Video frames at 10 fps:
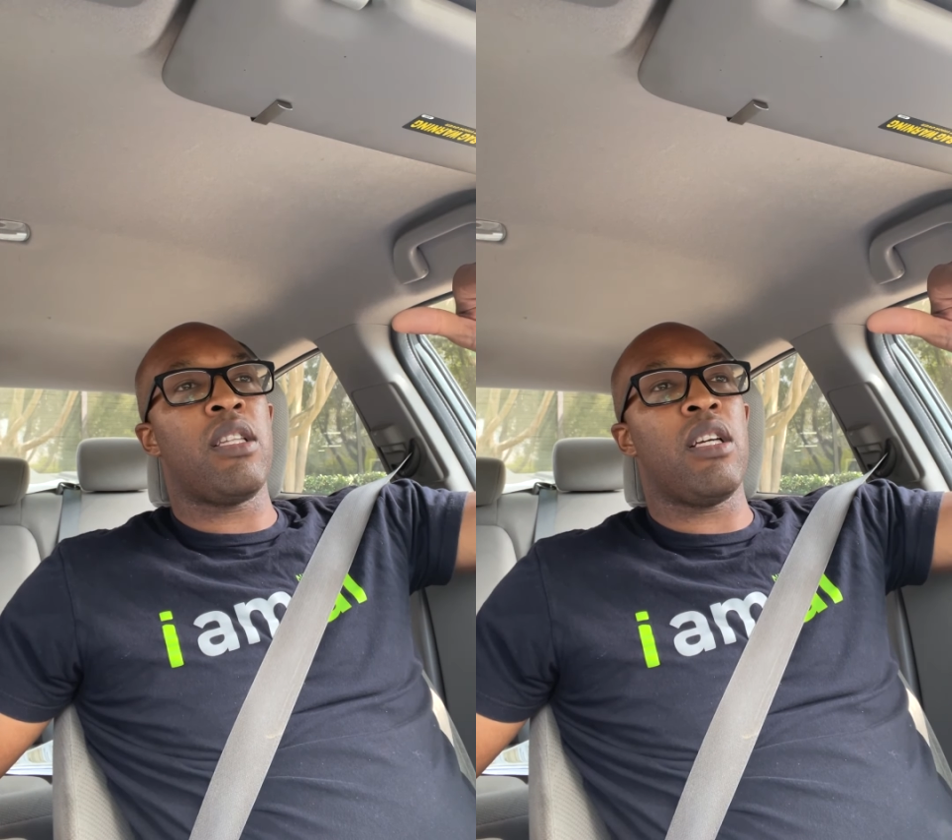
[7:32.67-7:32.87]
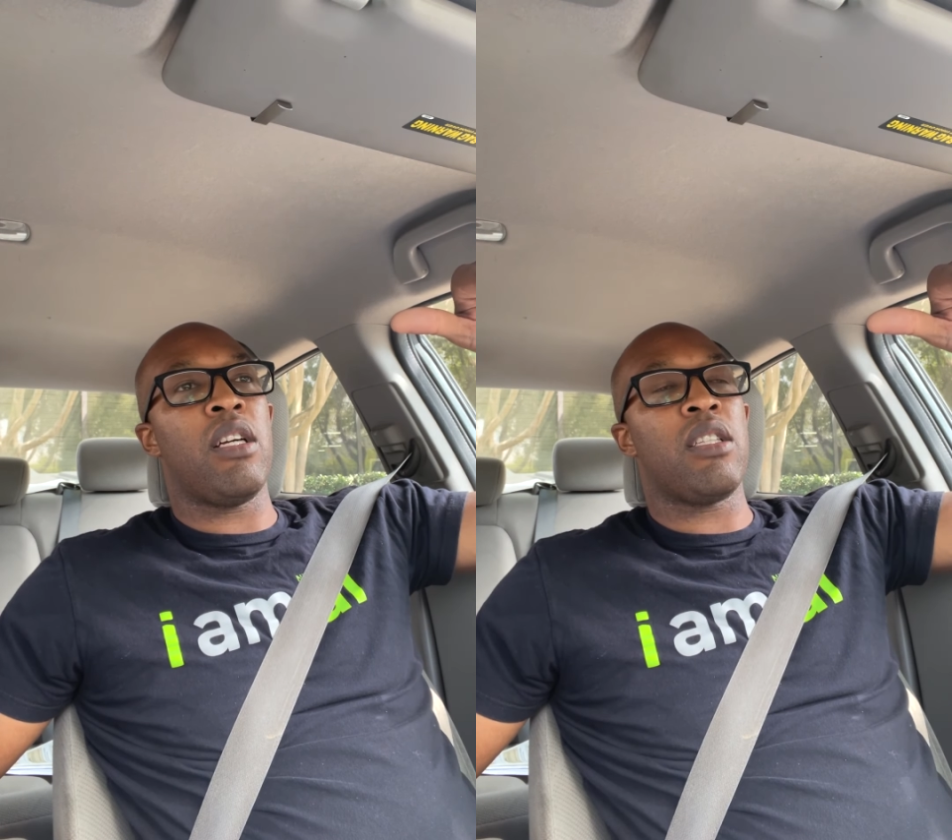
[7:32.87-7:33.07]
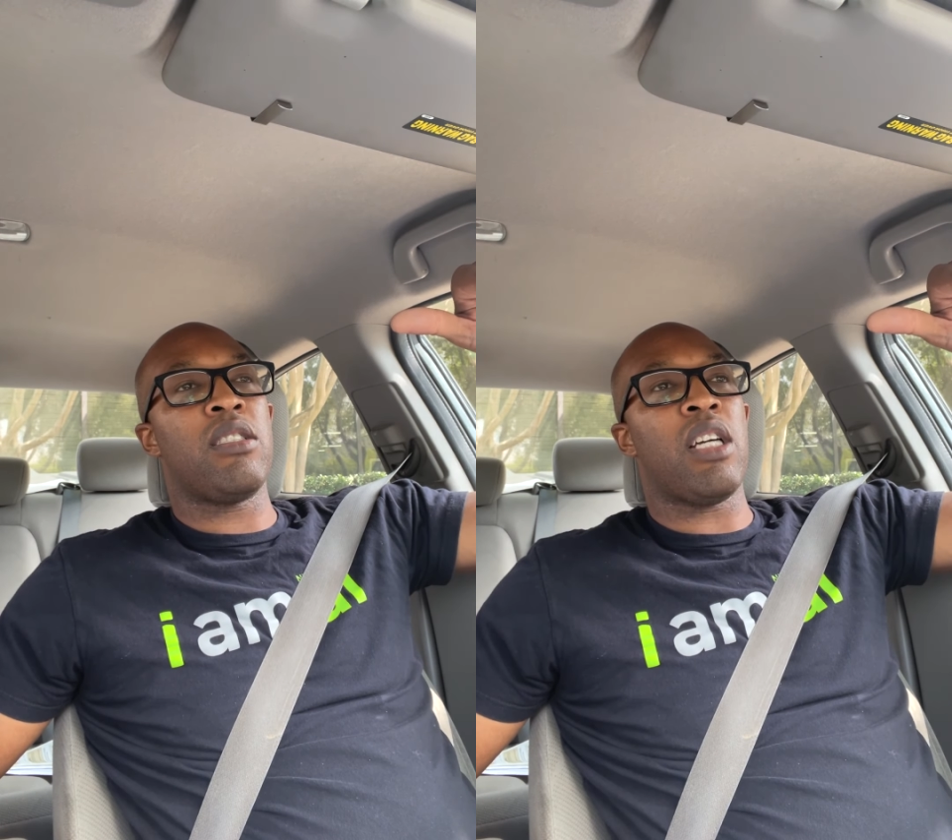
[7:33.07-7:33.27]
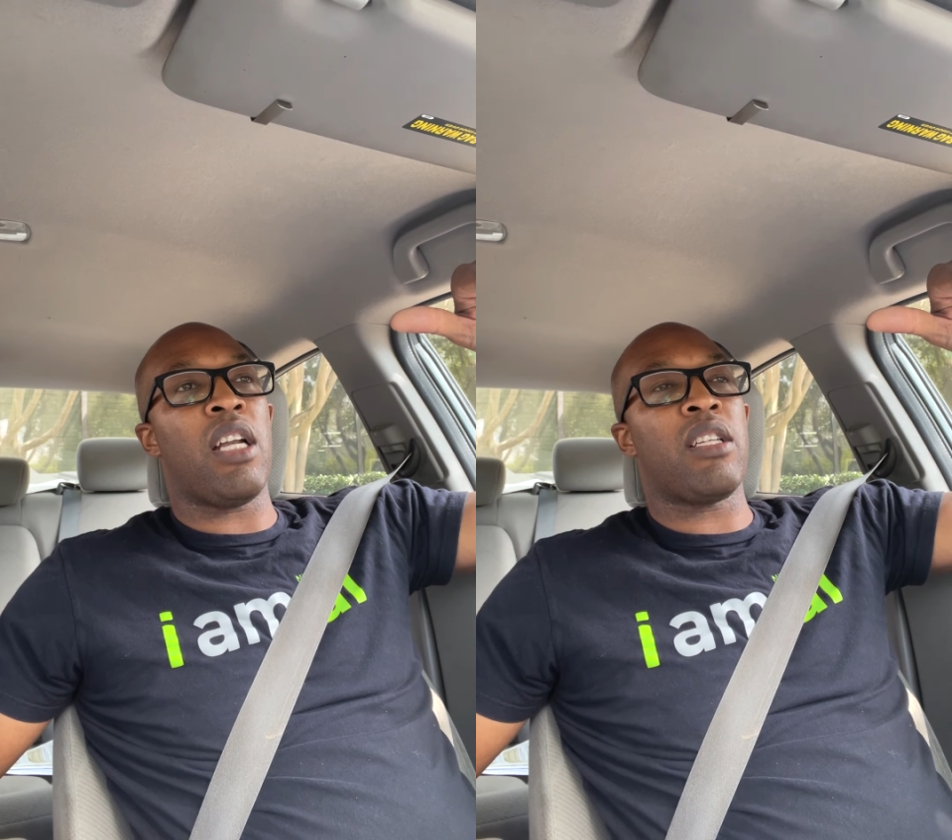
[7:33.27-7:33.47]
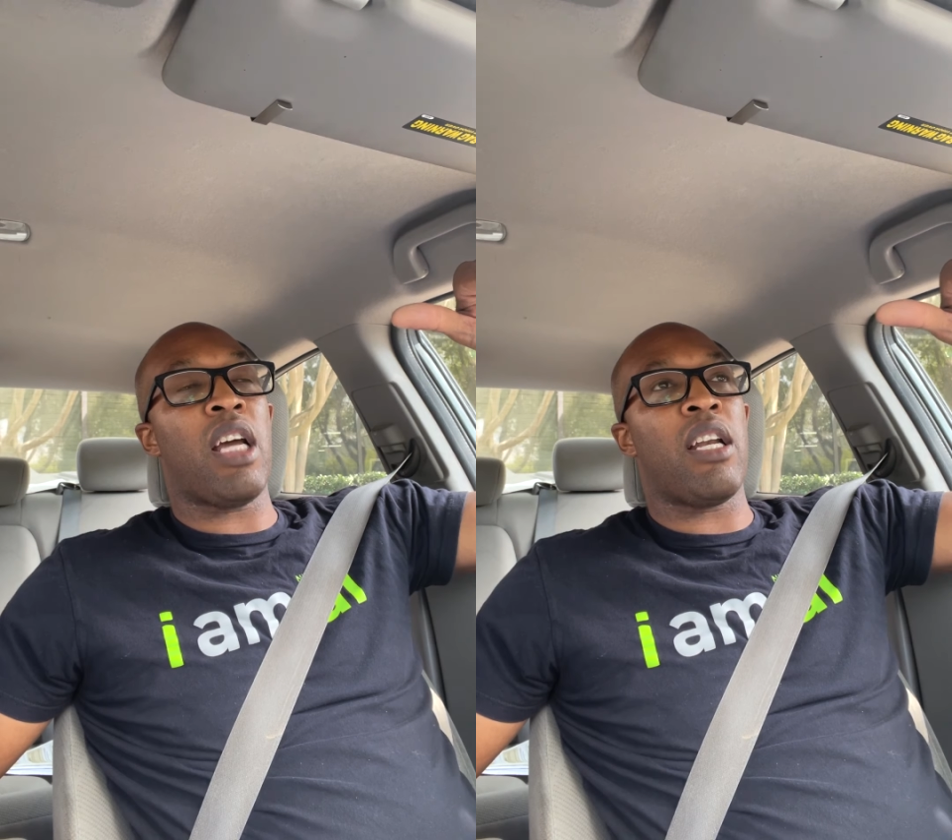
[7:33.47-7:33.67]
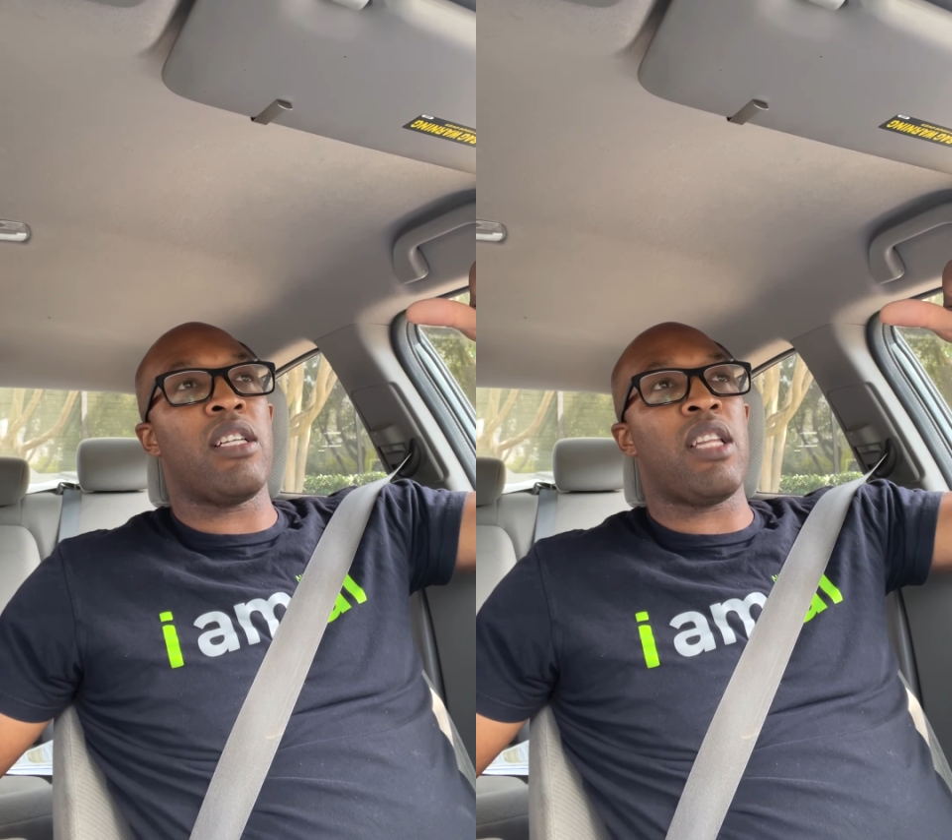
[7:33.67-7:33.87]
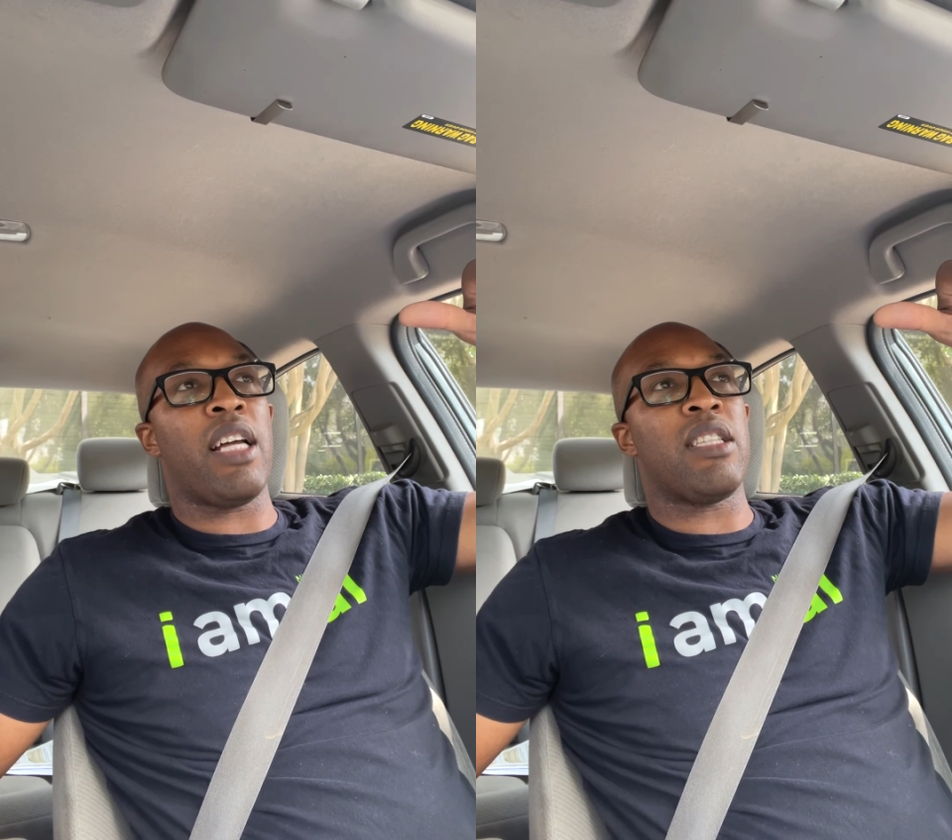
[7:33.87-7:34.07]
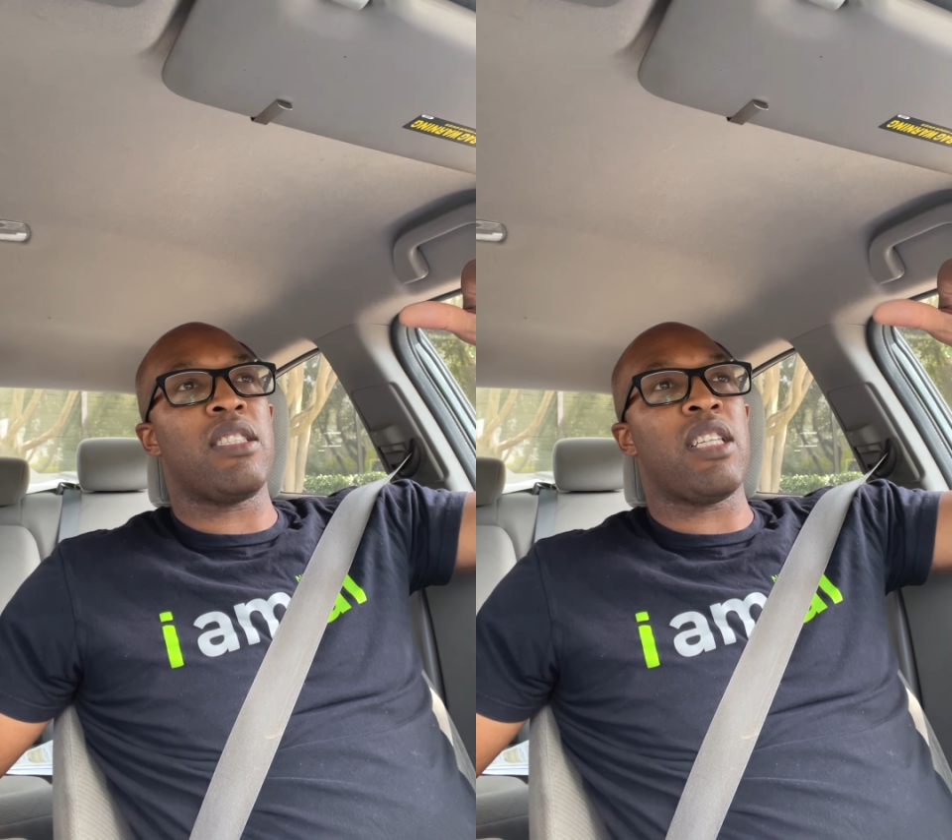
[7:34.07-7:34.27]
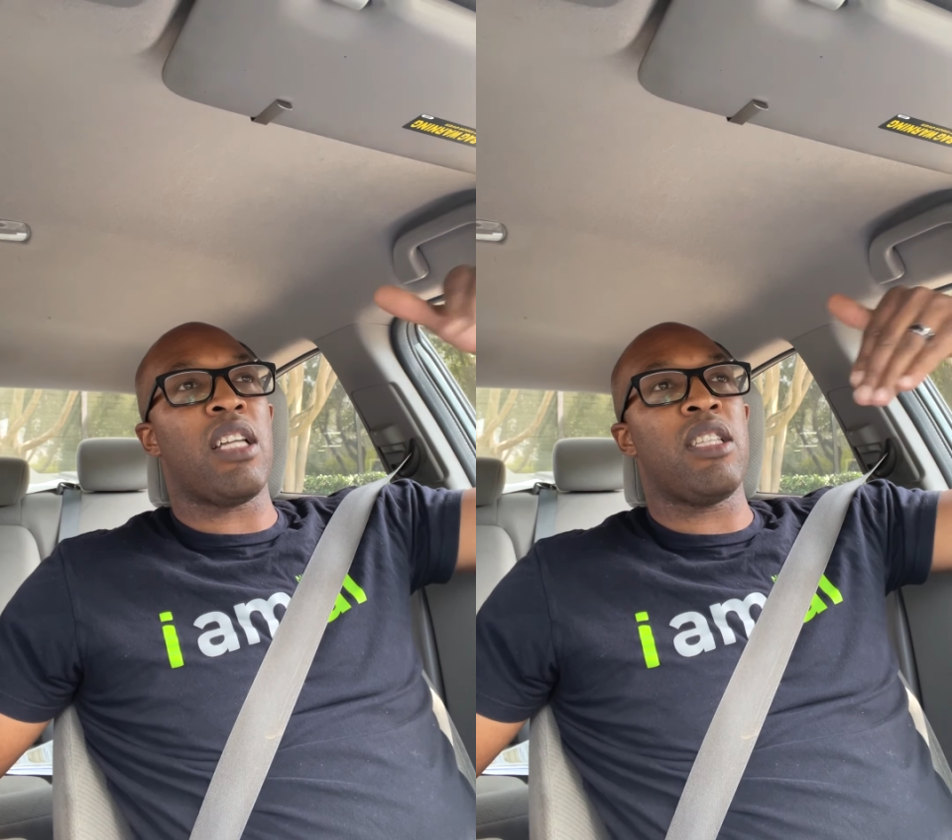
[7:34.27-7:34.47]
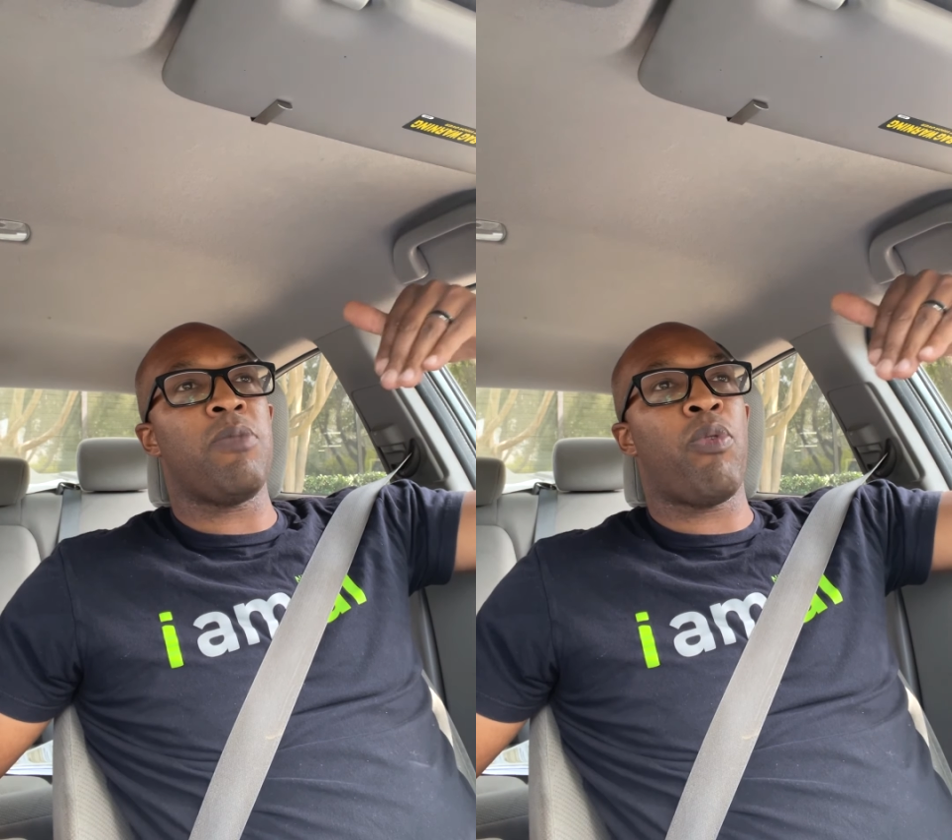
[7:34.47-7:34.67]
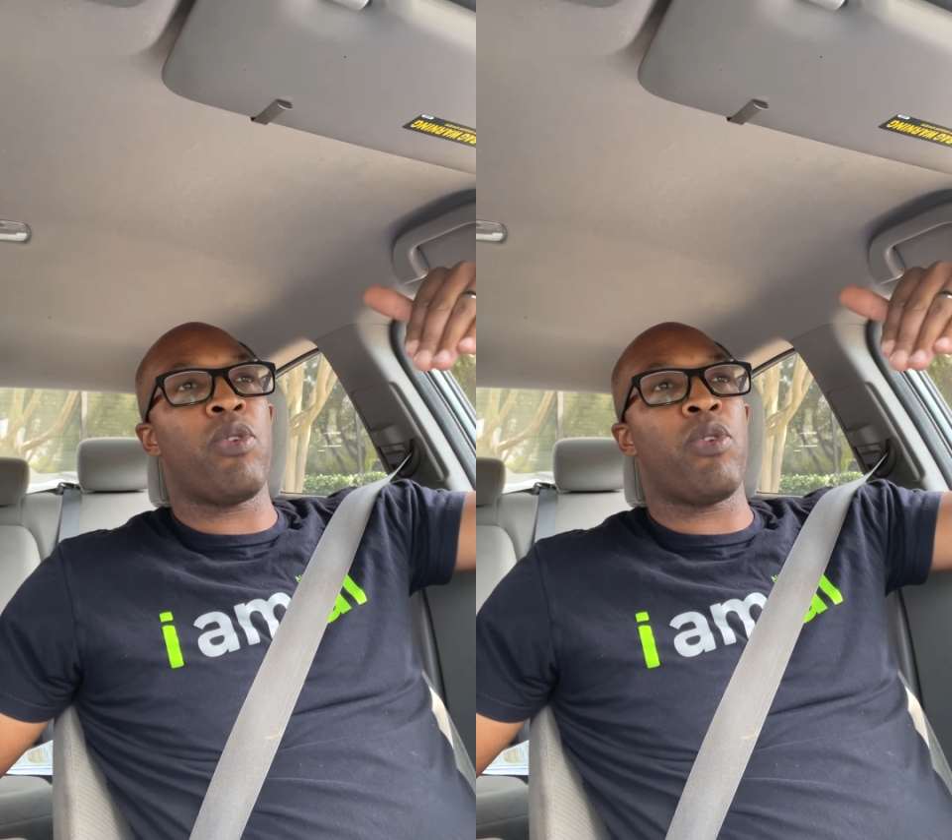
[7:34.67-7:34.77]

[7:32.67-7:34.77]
the kind of the southeast